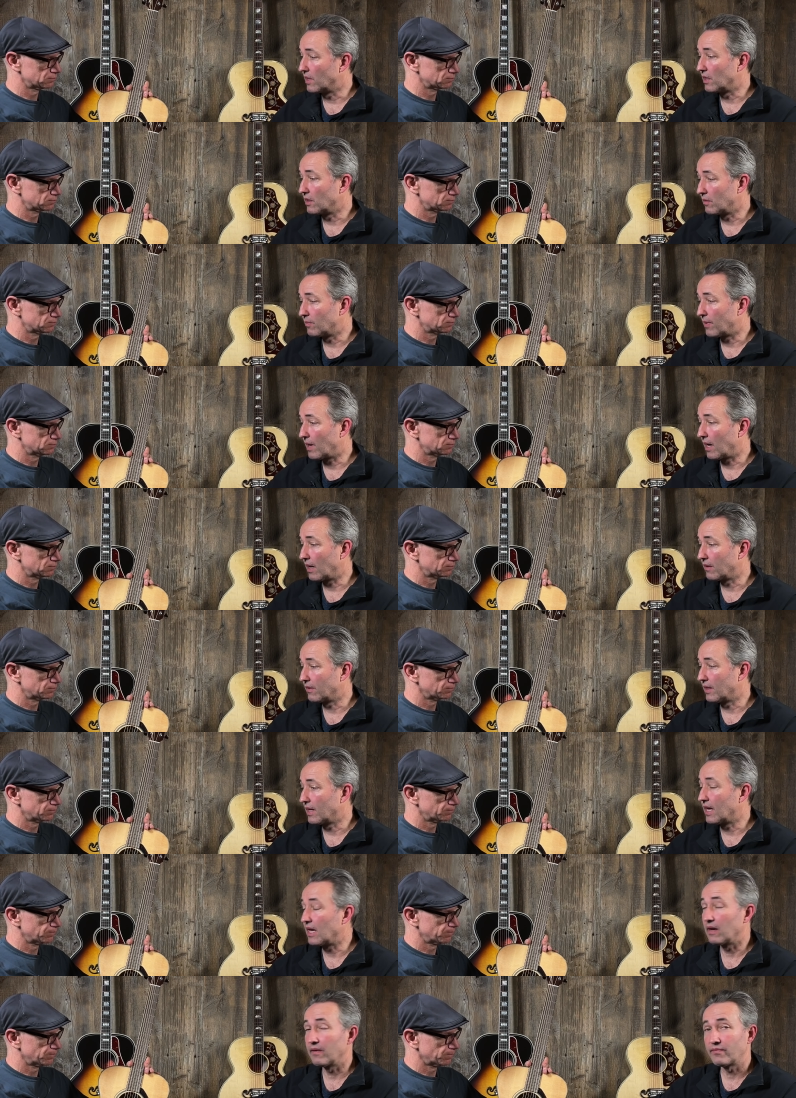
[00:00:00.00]
Speaker 1: you buy the
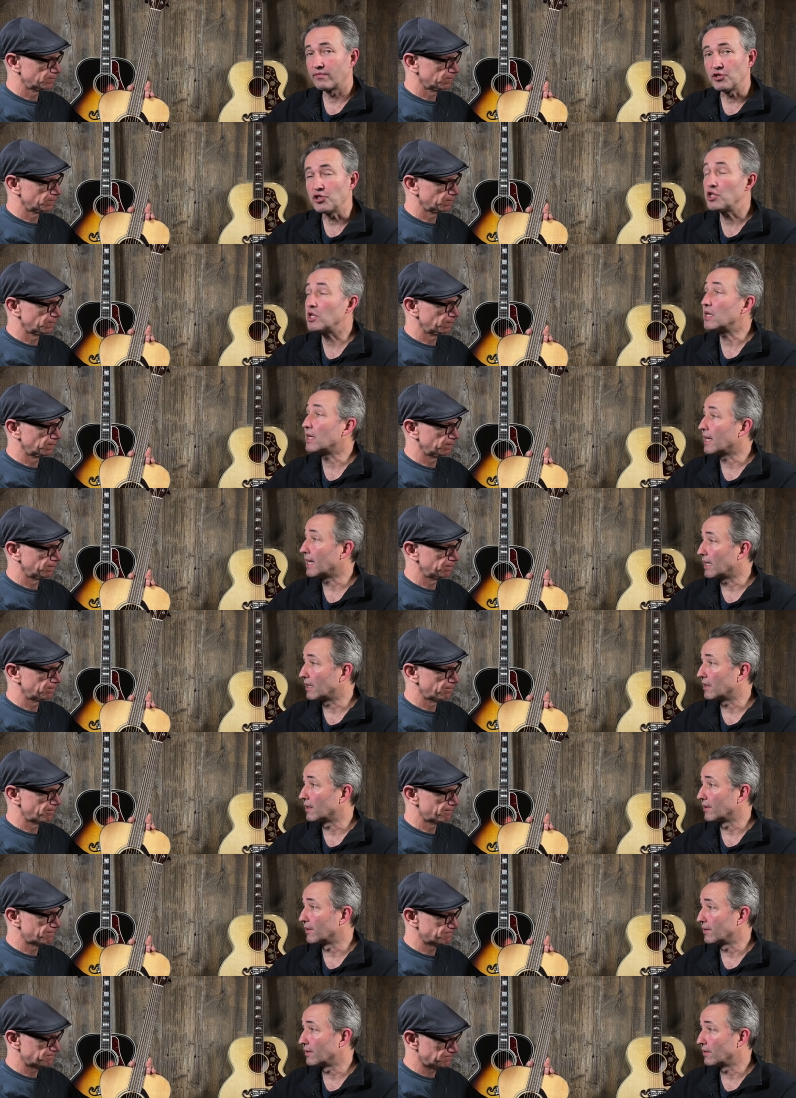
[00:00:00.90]
FG800,
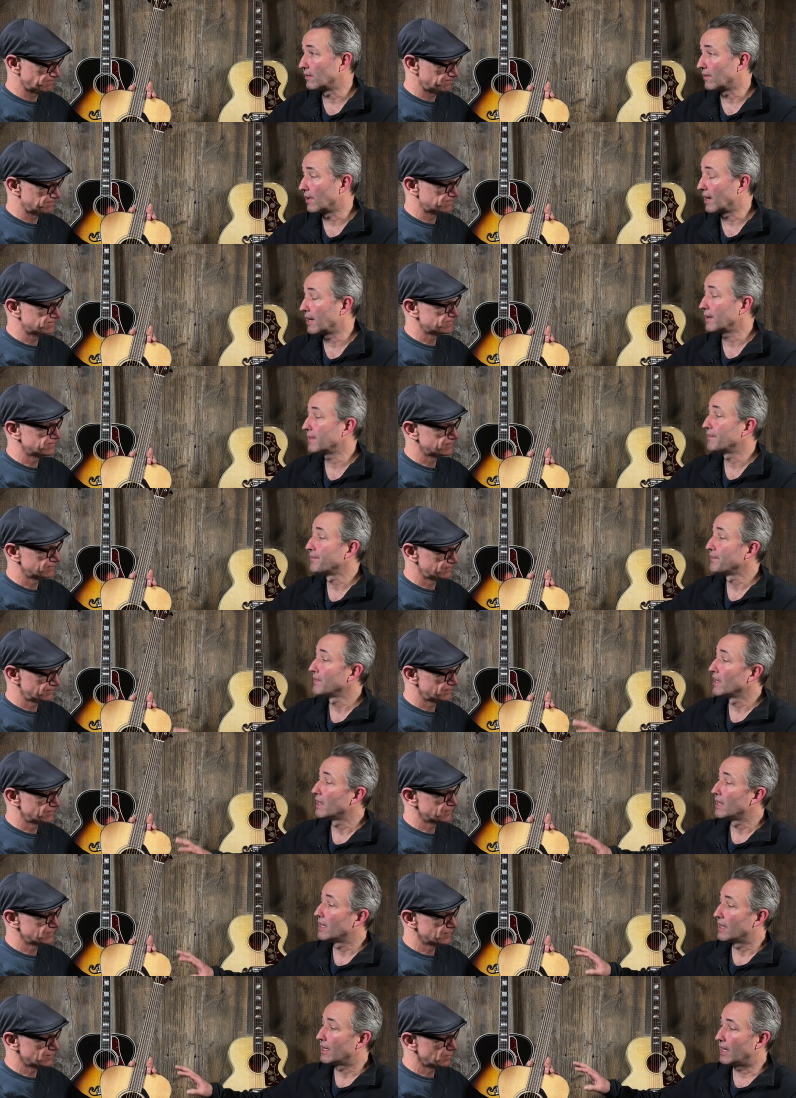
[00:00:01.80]
mm-hmm. right?
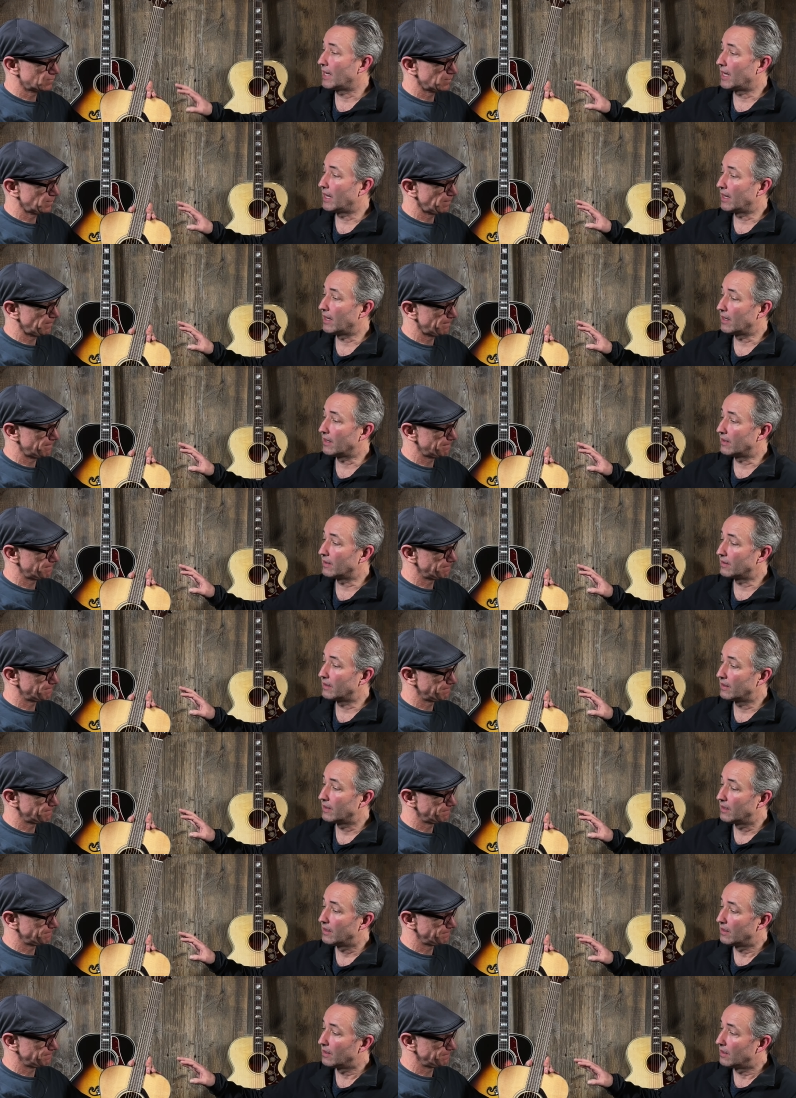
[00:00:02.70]
And
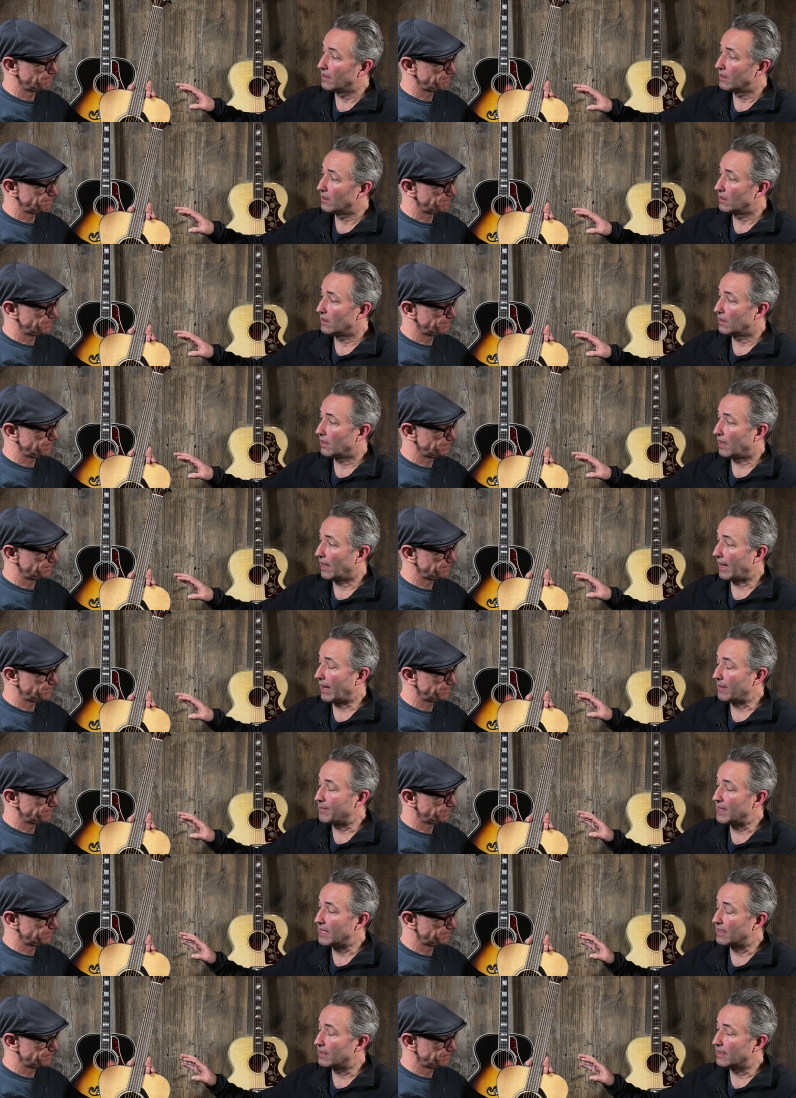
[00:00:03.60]
I
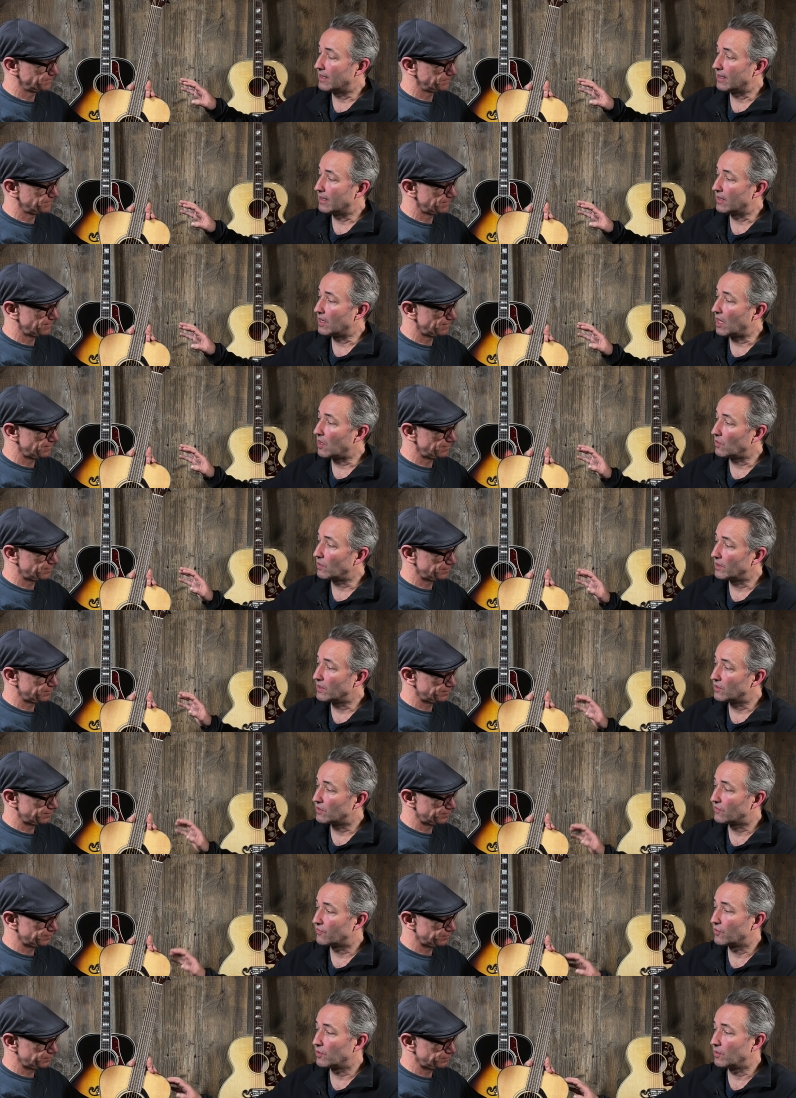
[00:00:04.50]
mean, not only just for a